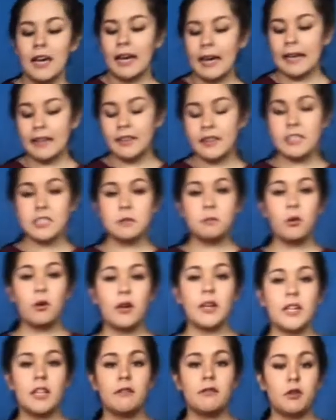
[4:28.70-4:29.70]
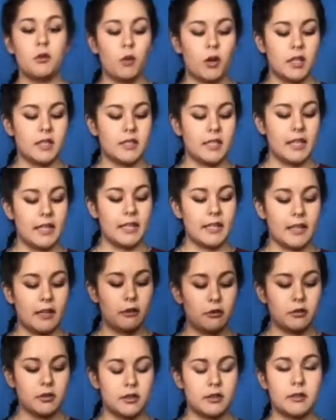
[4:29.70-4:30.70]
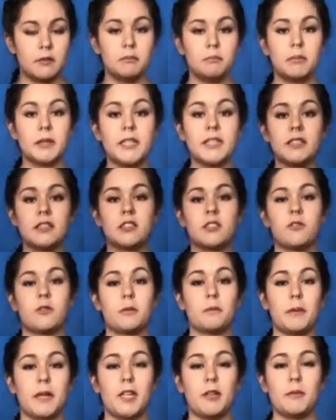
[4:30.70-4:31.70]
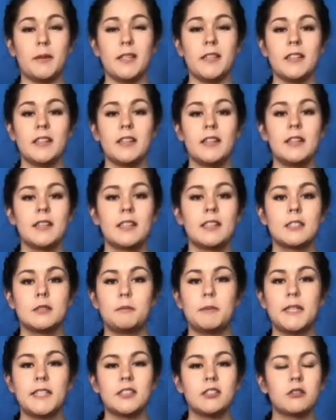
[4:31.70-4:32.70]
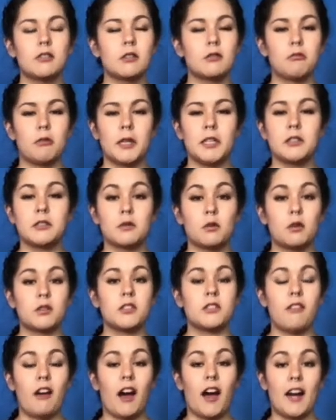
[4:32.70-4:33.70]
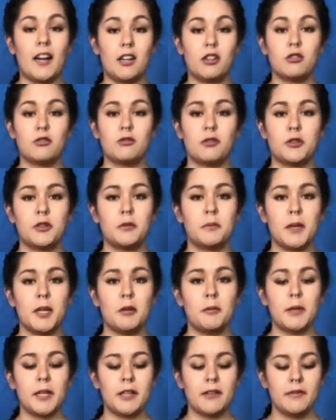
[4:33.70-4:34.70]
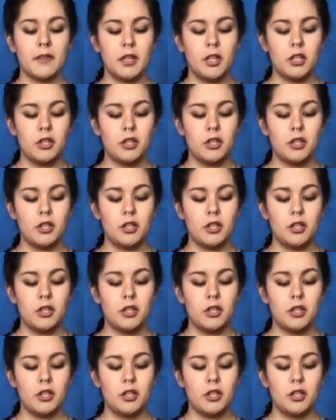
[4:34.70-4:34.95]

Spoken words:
At this point, if you want to take out some beans for baby, because beans are a great source of iron for your baby,